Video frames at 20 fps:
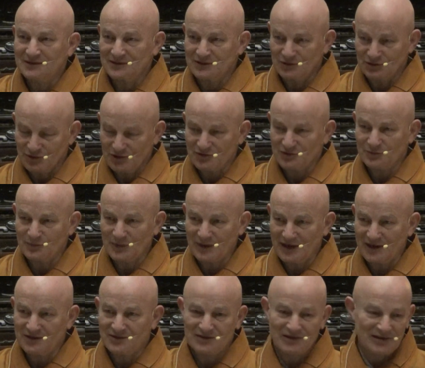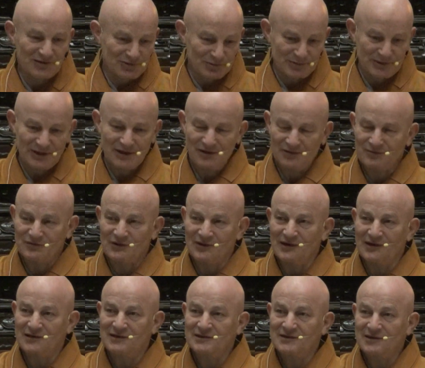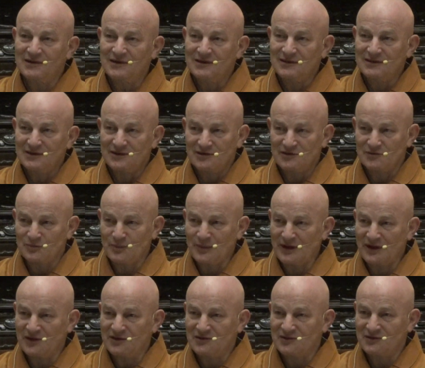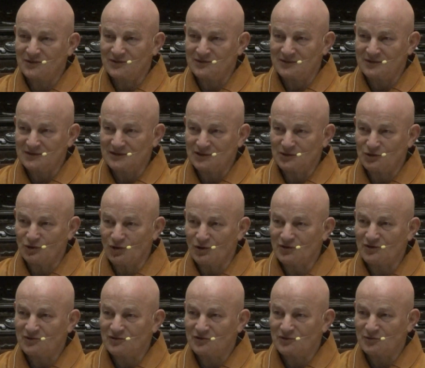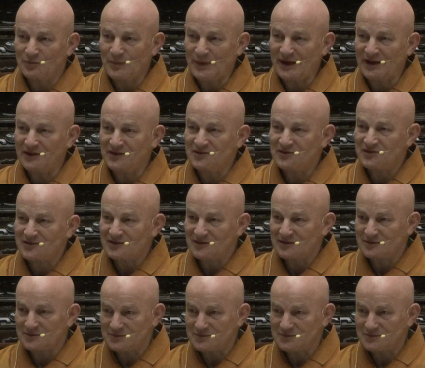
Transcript: Gross breath, as we have learned, is based on the gross space